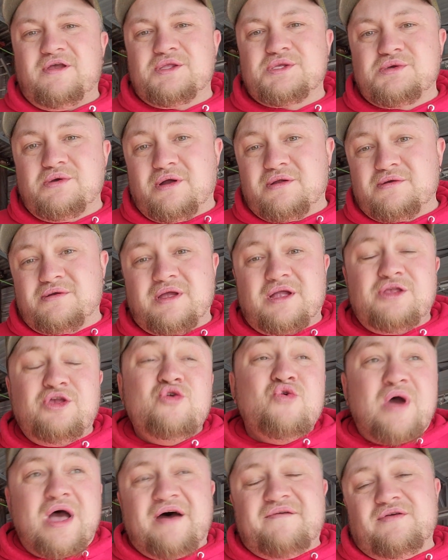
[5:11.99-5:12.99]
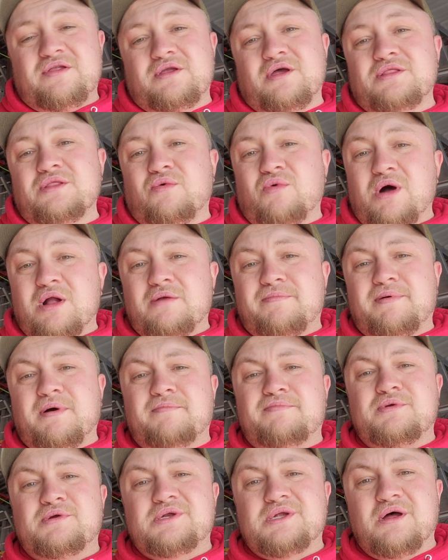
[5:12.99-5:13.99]
and 200 and you haven't done the water
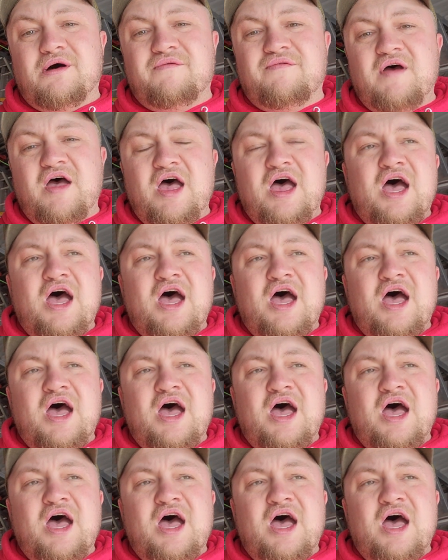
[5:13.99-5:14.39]
pump yourself,